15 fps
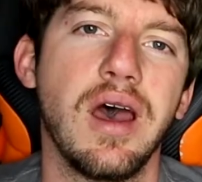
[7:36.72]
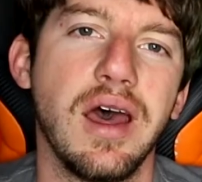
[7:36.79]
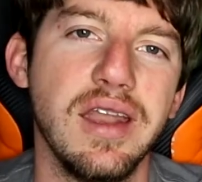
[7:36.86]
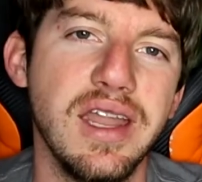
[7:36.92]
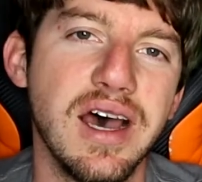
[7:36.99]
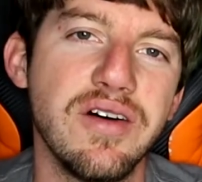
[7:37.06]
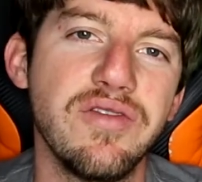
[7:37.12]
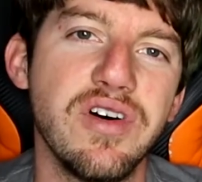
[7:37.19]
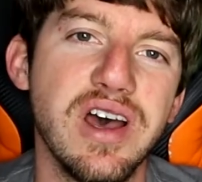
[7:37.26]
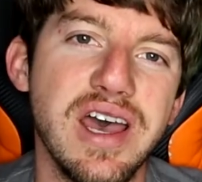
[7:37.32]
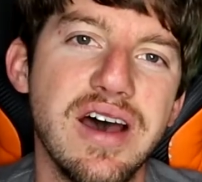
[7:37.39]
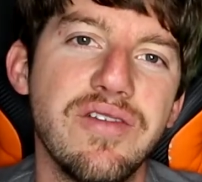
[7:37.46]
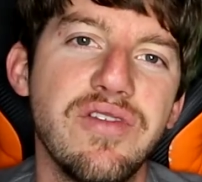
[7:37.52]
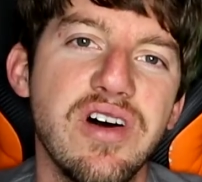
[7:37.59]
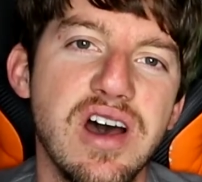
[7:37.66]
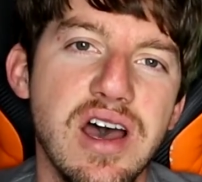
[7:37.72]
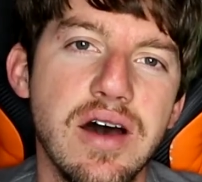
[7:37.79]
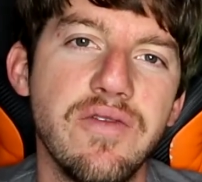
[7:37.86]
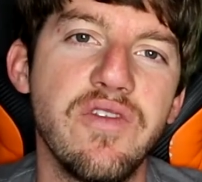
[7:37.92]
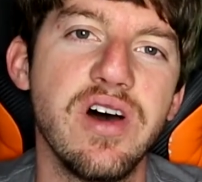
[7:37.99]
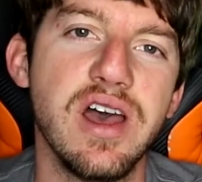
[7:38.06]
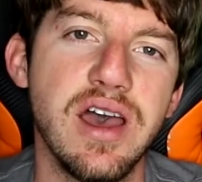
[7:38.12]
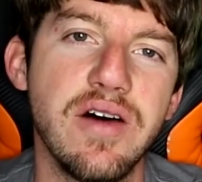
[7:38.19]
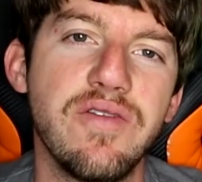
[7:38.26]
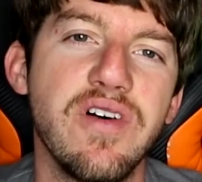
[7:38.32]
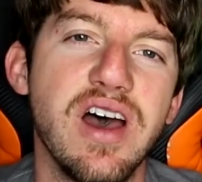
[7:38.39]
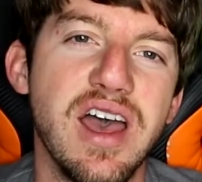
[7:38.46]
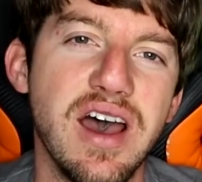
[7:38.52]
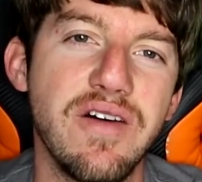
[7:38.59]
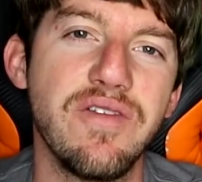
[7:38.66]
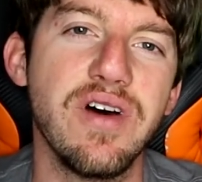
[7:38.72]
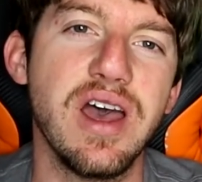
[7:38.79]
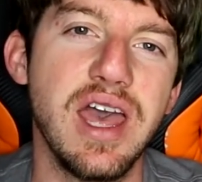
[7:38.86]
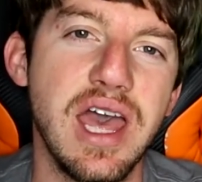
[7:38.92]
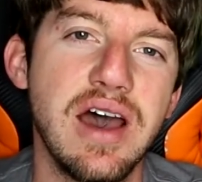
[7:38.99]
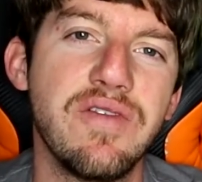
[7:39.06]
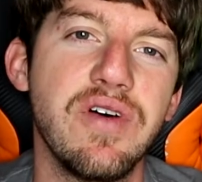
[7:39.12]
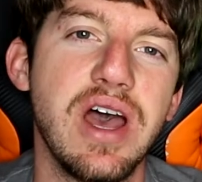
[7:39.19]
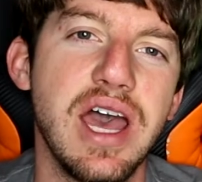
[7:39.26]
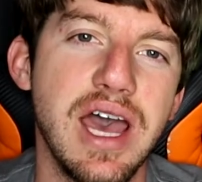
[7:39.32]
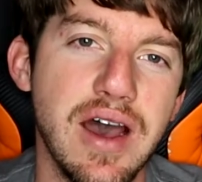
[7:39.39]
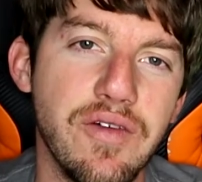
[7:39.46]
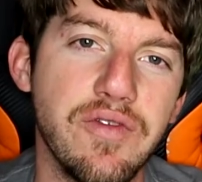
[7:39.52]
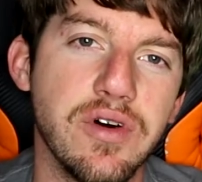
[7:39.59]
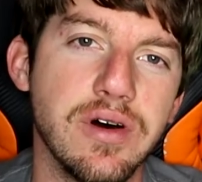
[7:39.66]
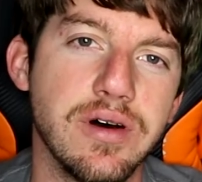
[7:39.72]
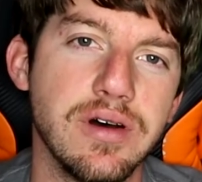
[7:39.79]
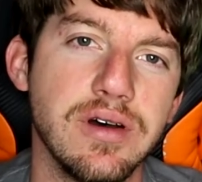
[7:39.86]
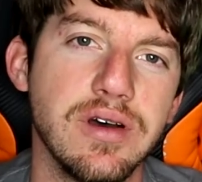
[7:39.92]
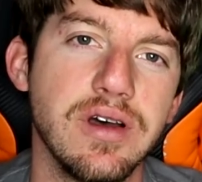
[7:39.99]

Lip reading: Never ever ever ever ever ever ever